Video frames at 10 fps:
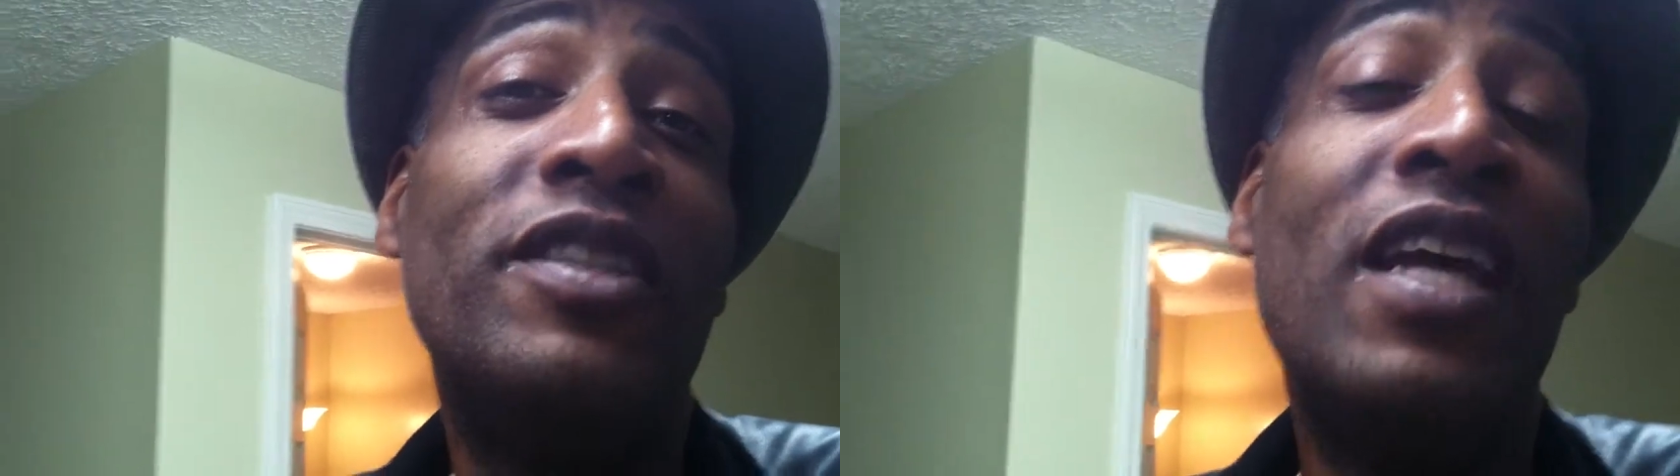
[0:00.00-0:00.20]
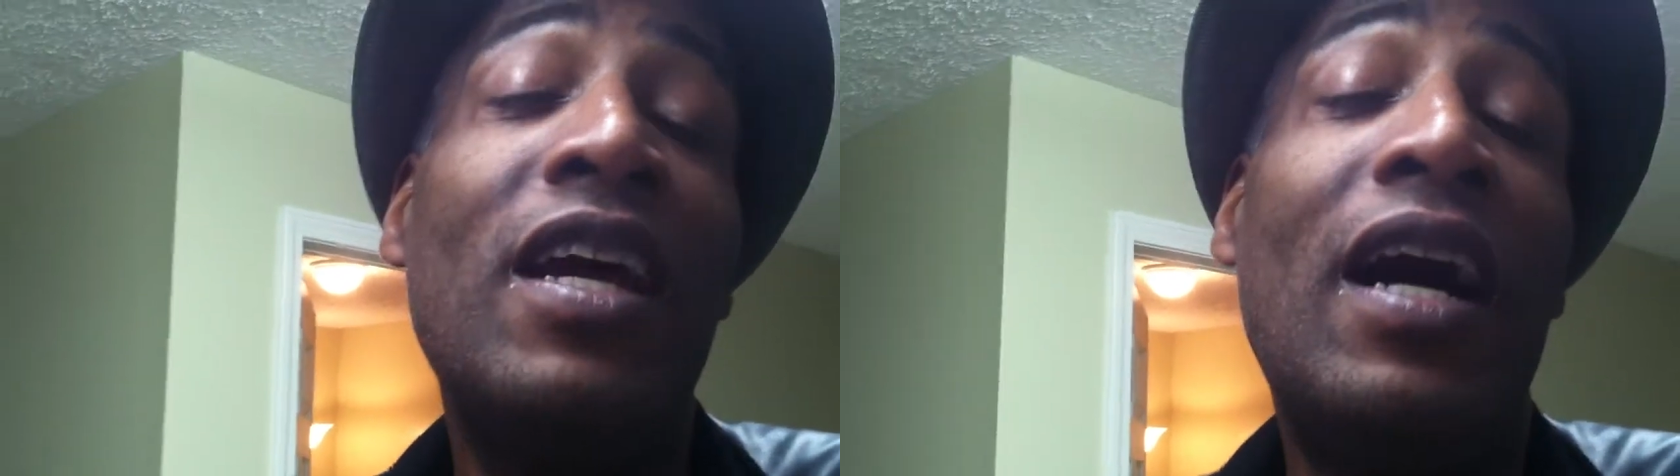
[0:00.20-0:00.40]

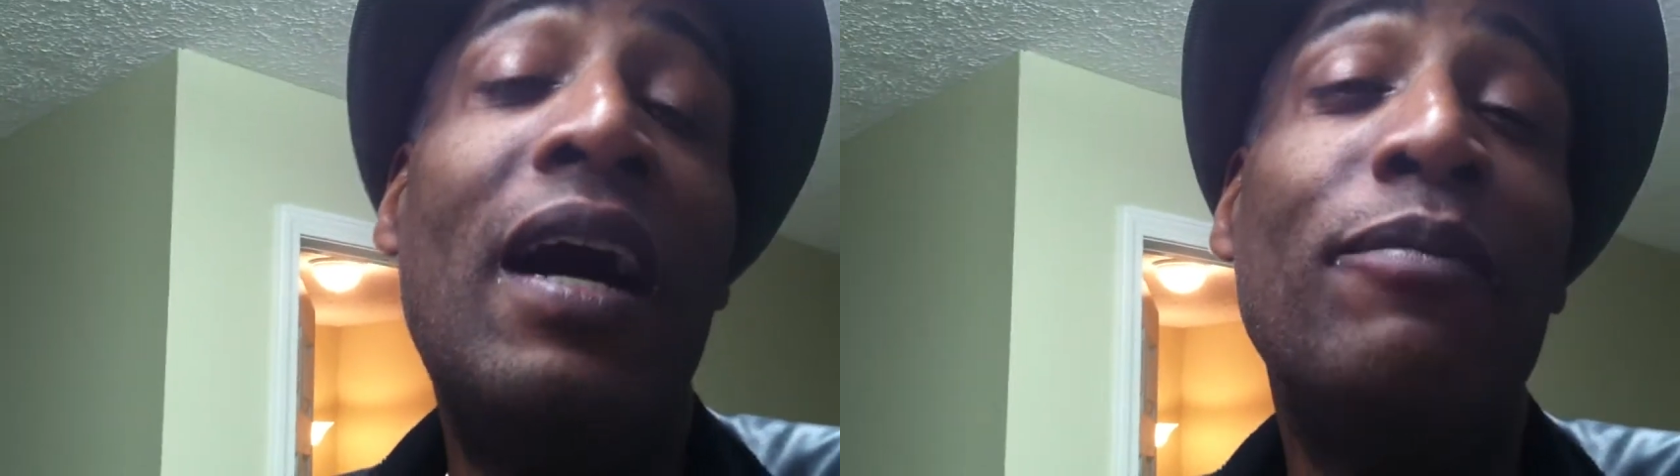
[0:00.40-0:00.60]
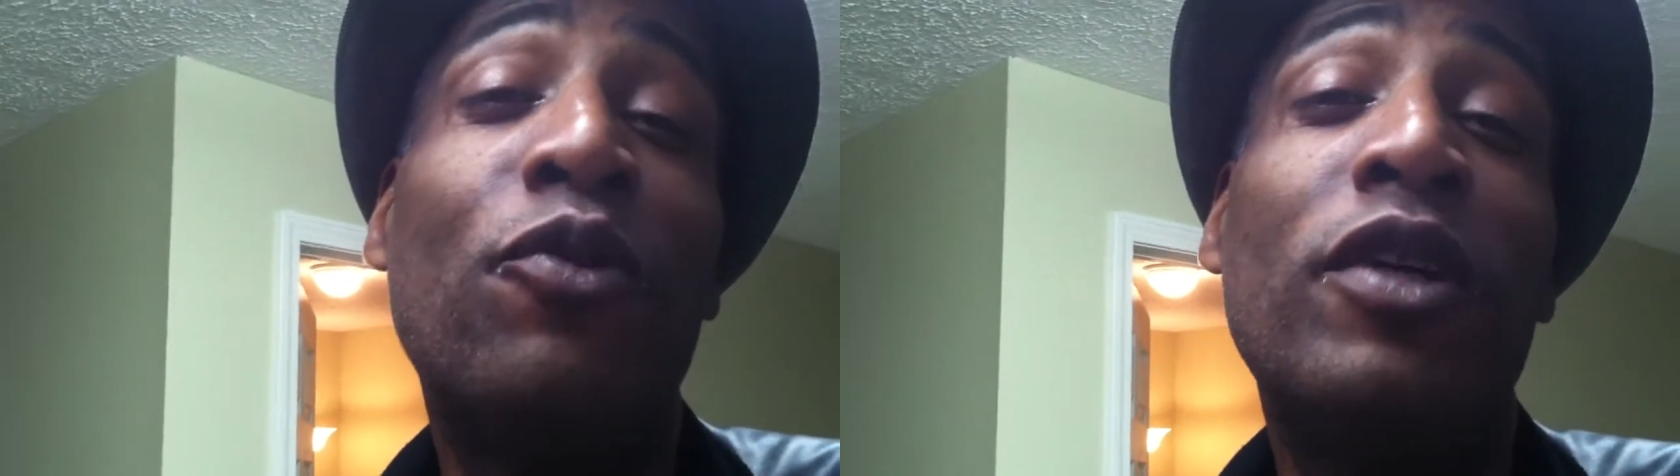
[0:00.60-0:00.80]
is
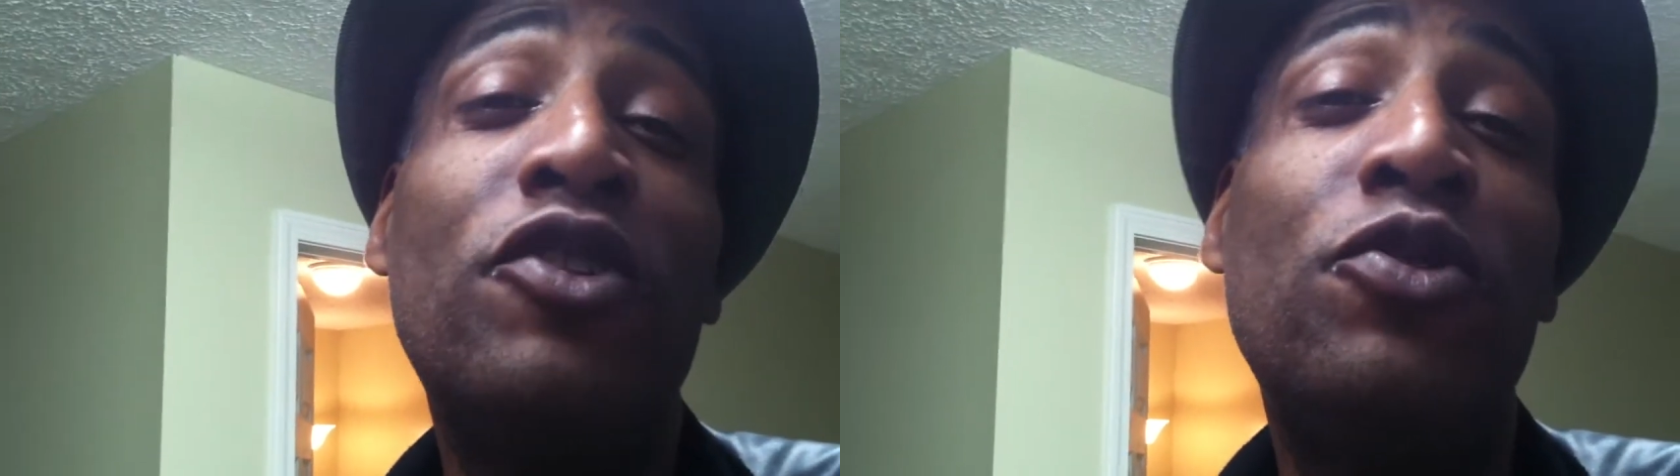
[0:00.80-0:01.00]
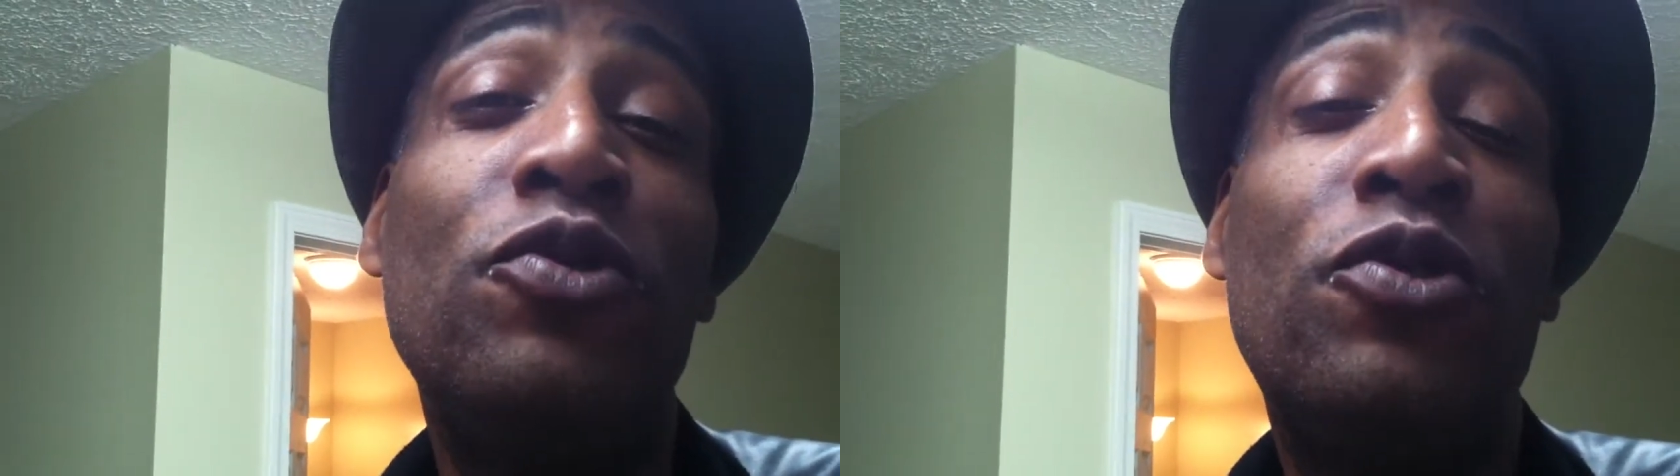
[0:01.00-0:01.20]
I'm going
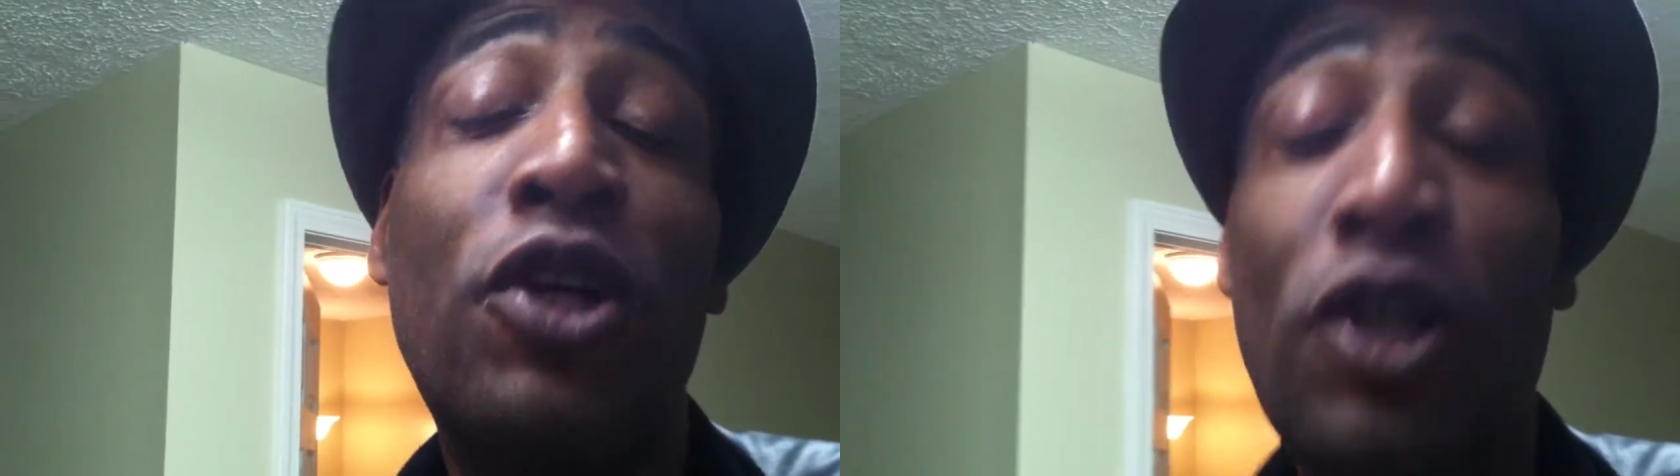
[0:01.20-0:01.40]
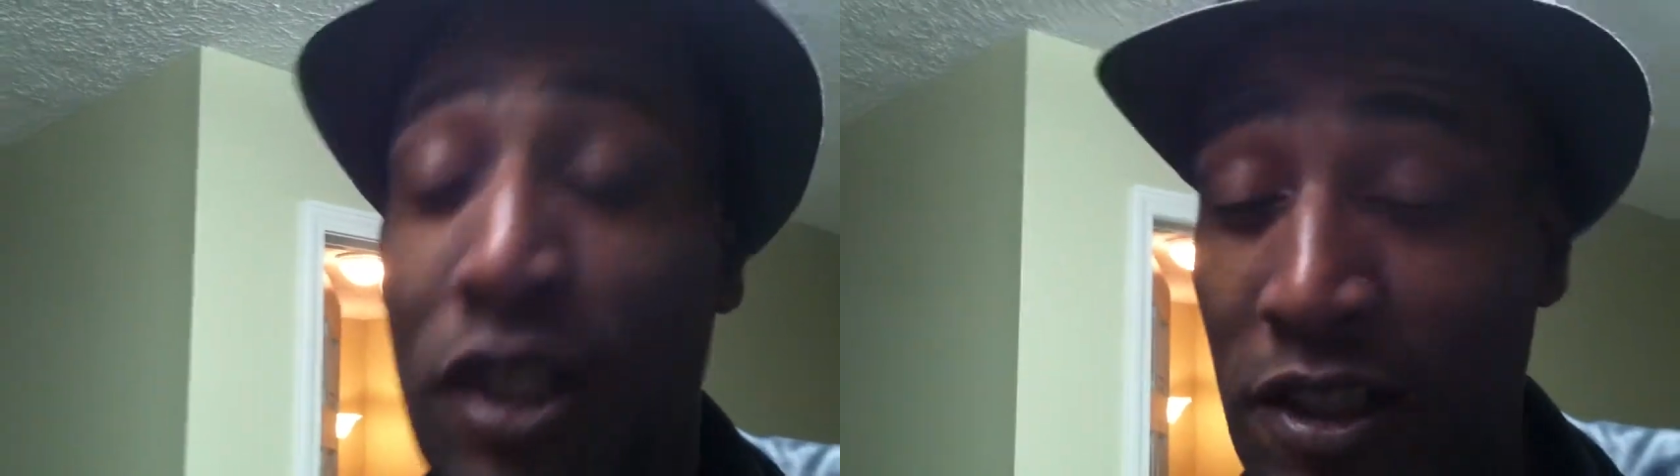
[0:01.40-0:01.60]
to
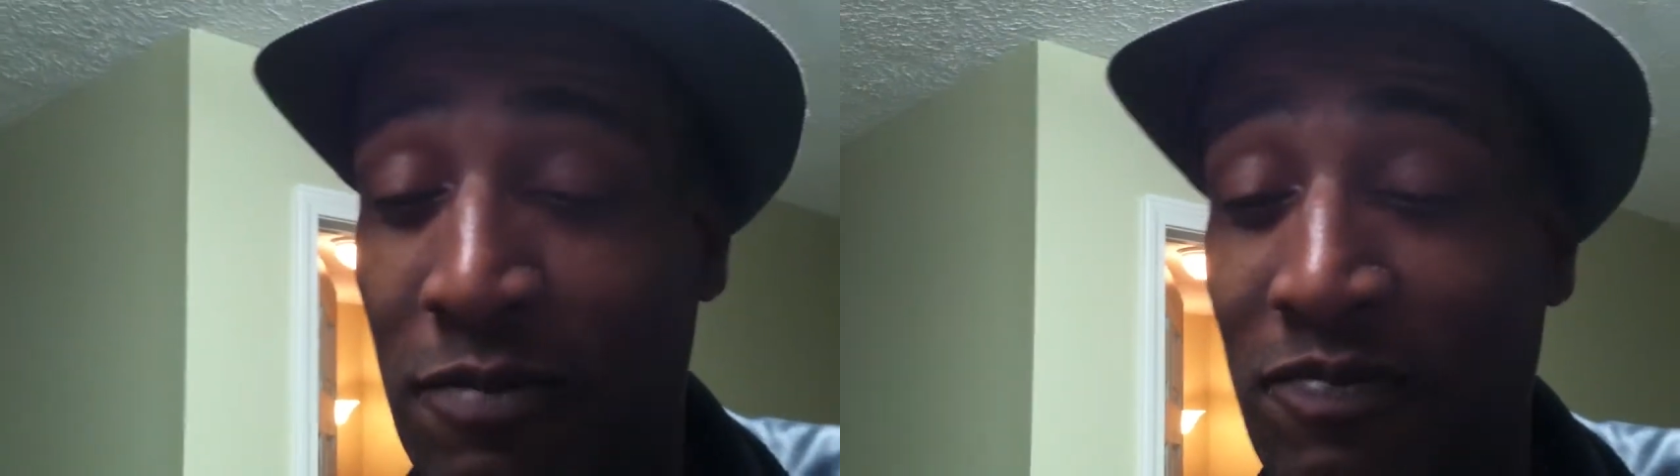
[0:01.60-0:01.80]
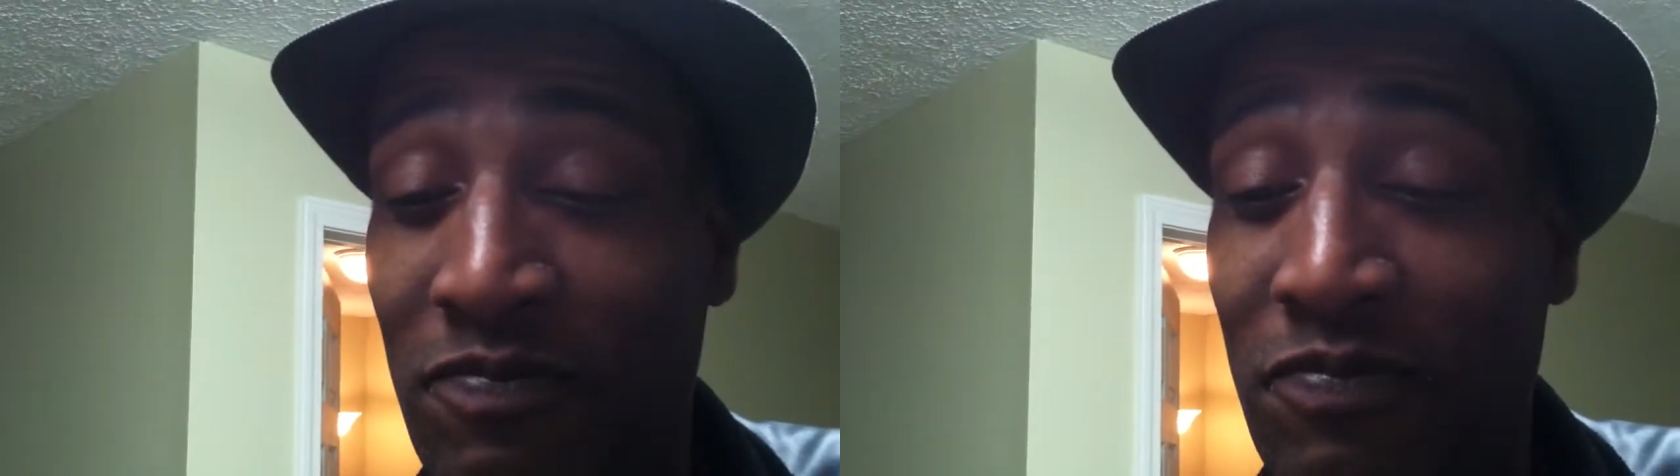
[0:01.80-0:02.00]
cook